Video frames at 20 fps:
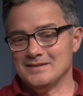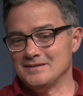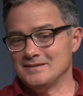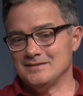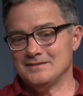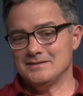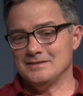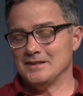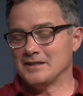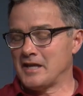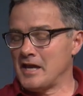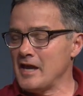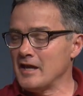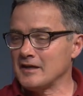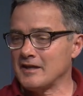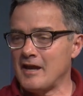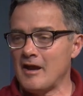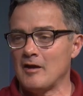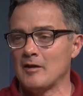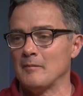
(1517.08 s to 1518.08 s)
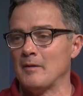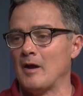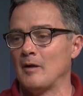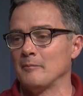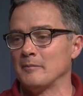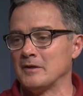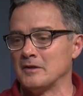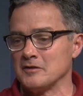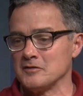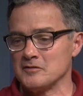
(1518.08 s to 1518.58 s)
you can't count them
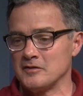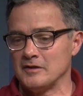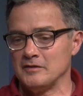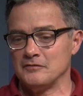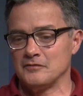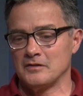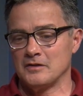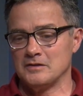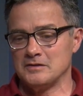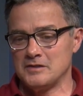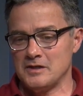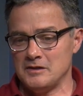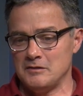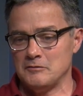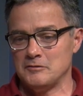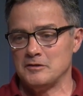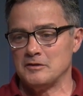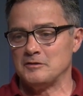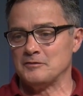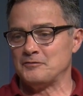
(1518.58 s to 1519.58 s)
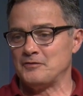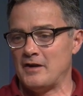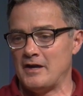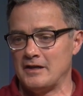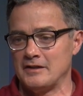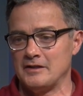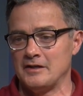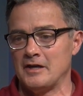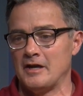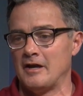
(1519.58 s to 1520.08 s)
out because they've continued to
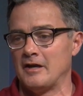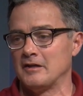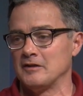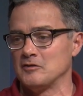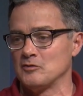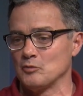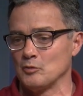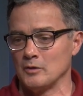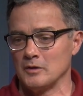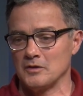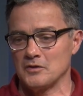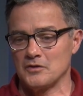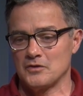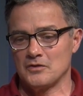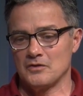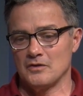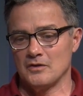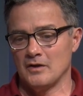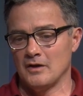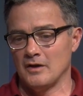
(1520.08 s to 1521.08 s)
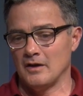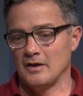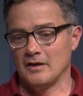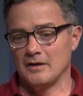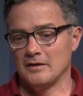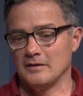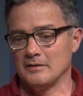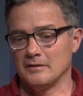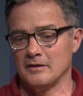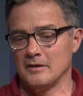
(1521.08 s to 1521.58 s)
defy the odds
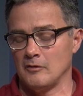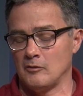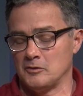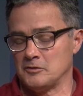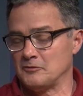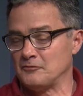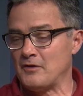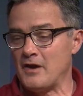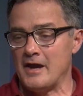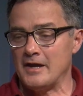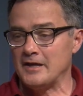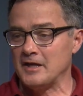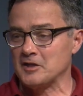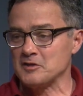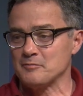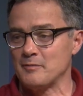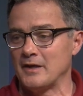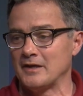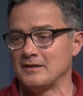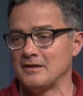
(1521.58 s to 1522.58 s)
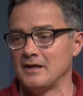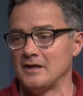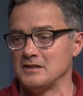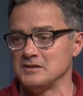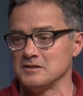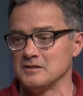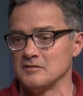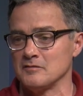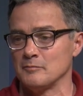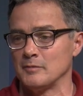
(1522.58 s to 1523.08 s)
or defy
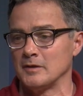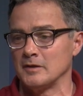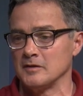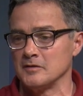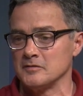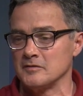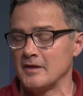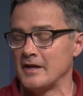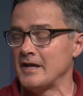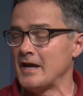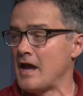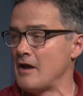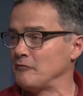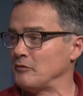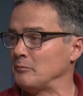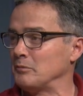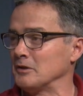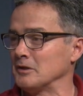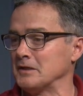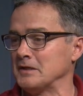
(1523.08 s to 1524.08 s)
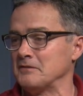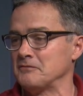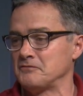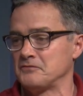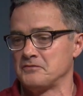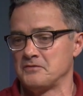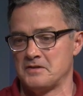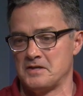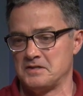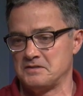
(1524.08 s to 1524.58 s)
expectations because they have a
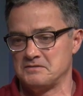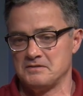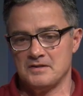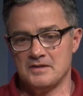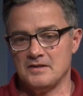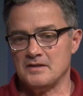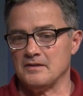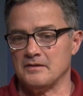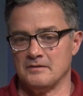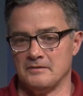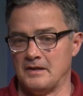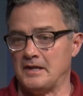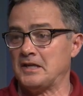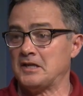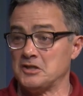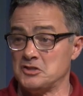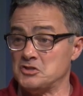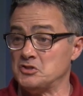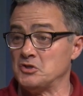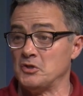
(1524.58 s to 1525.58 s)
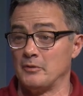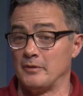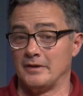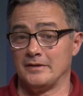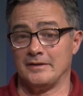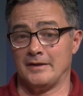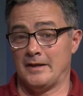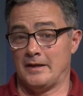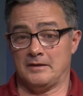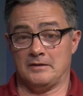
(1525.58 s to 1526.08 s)
belief that they can do it.
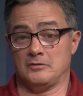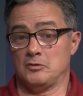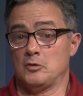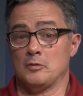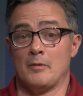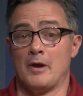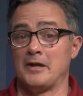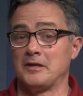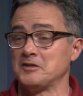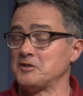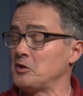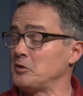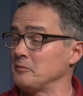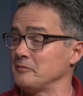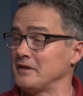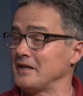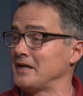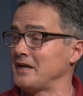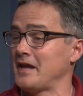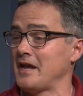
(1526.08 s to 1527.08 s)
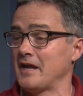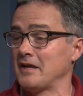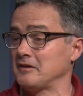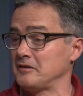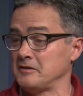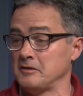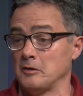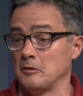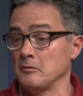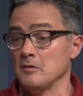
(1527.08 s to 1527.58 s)
And who am I to tell them they can't?
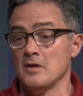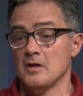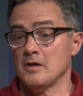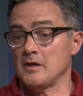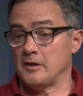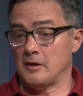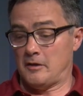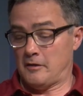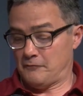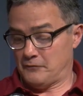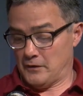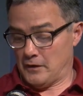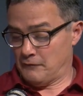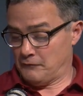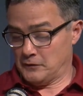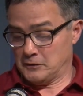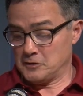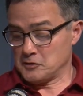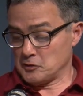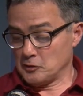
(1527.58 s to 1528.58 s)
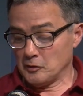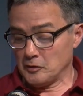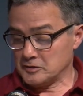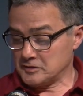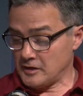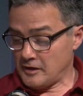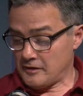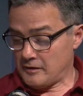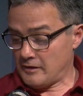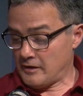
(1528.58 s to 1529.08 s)
If you just
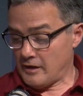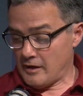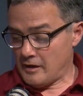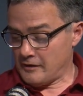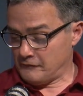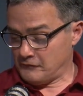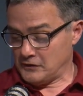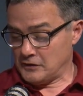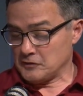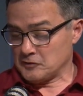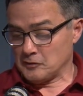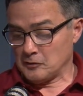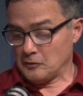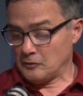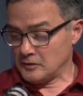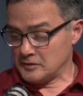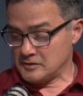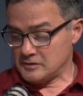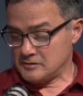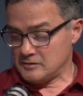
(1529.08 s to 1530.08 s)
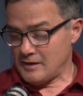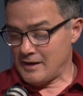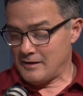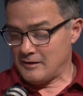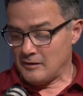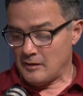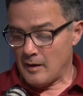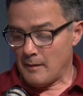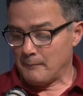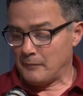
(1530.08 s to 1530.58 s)
looked
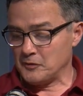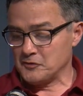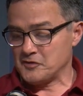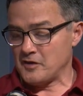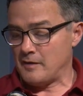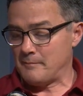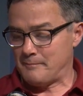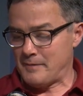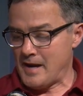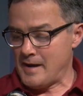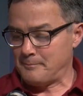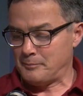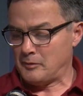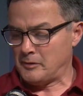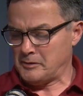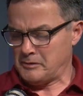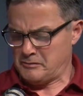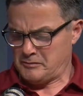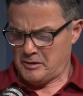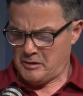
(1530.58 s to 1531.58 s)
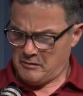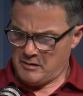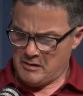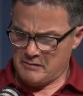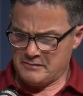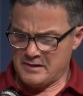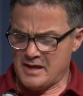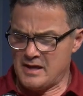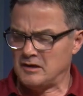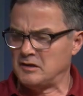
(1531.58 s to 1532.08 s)
at numbers on paper, you'd go,
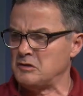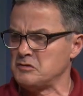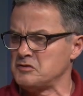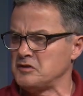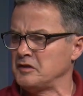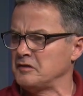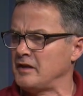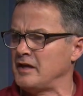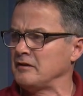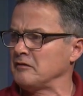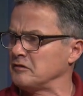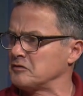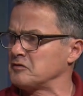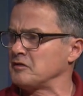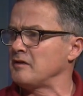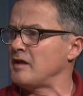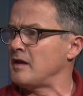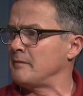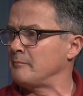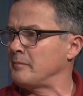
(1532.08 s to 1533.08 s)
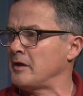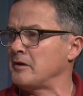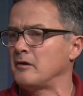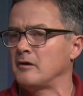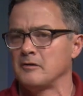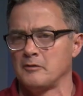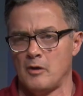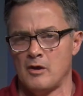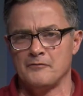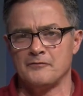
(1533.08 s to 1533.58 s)
oh yeah, UCLA looks a lot
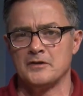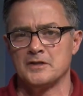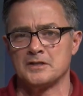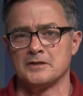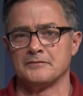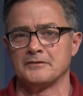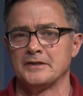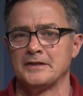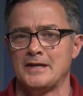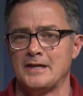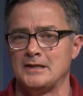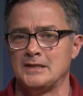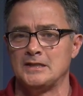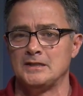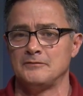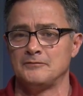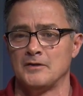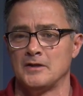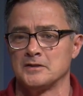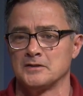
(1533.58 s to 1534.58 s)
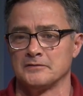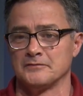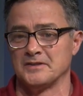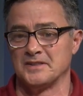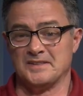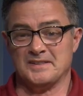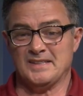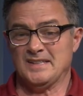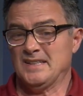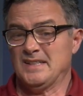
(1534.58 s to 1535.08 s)
better offensively and
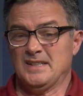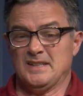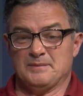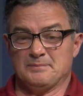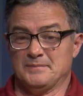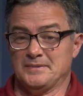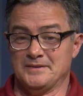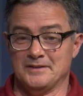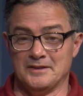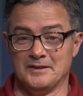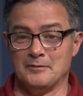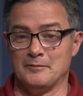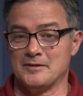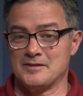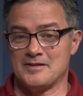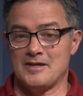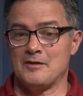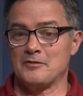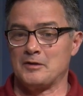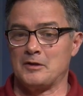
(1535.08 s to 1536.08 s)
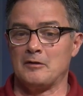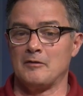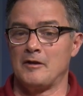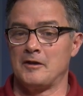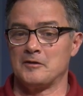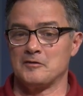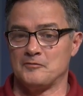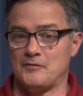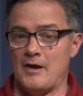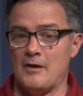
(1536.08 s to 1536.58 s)
defensively. But you know what? South
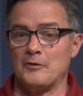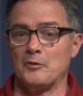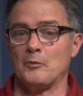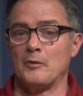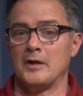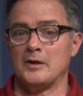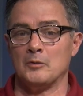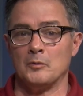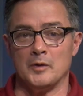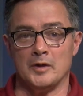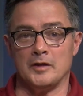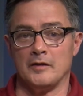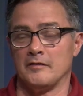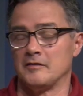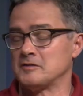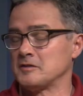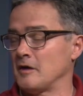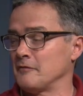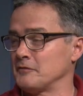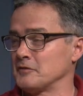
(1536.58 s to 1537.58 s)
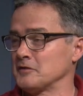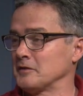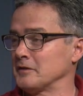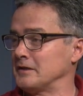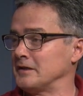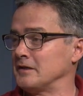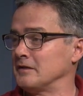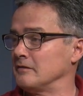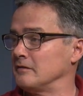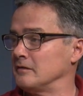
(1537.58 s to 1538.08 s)
Carolina's found a way to win in the toughest
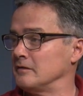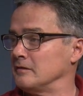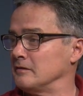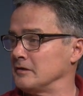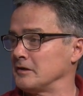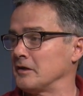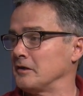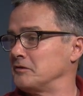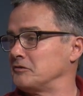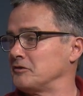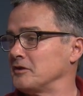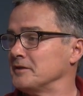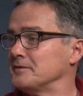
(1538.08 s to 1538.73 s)
league in the country.